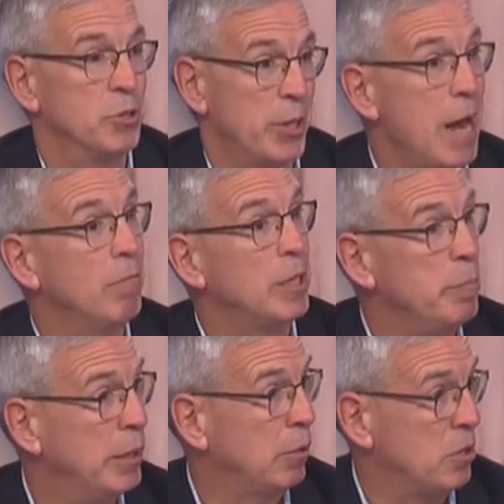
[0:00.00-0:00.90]
So that really
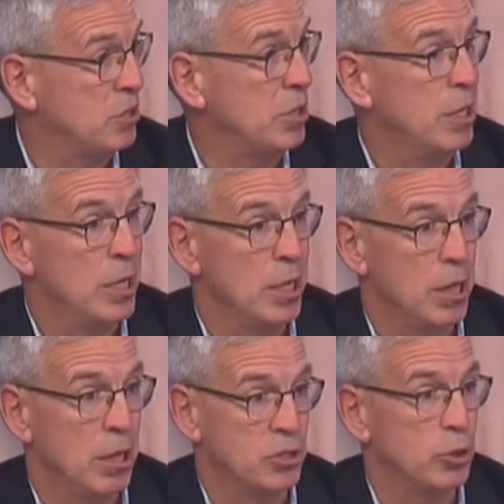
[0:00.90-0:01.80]
mirrors
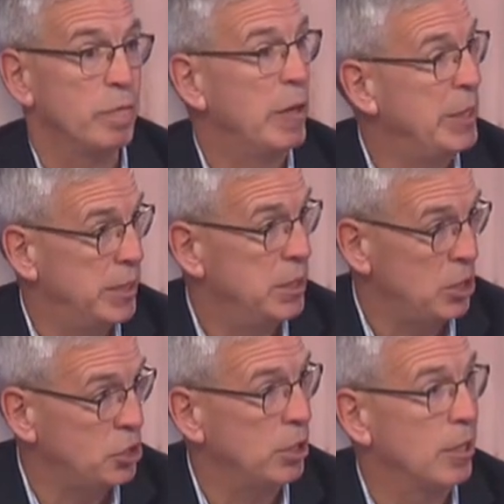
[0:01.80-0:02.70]
the survey we did
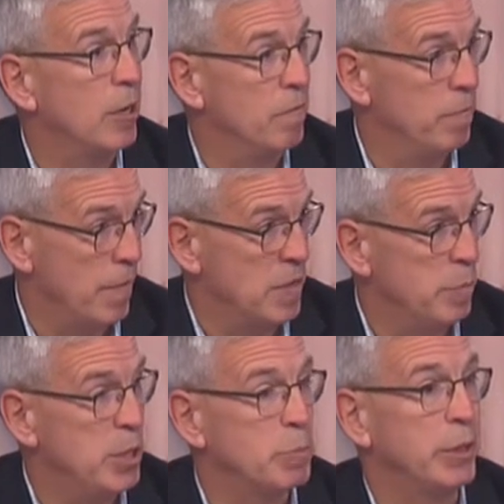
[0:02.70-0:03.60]
this year of the
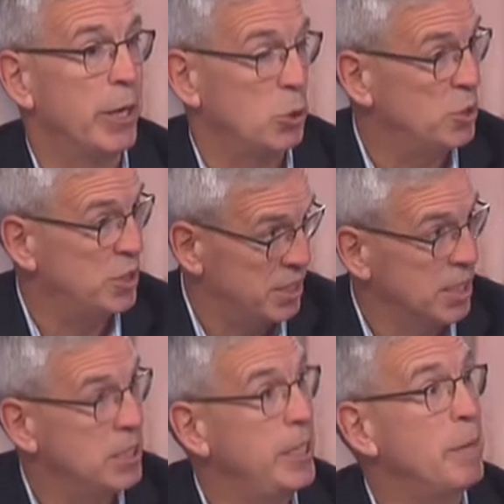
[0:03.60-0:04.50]
municipal leaders, who said
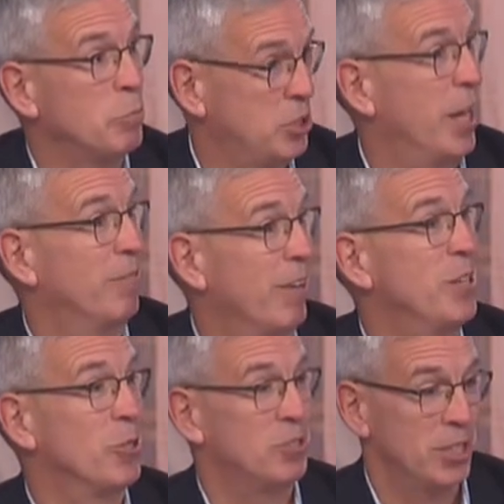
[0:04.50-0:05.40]
68%, right?
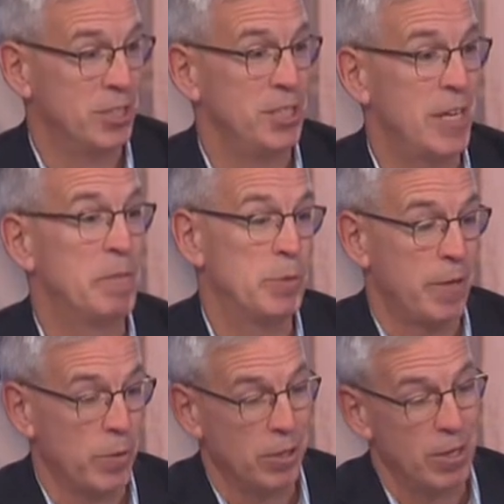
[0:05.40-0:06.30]
So 67% of their...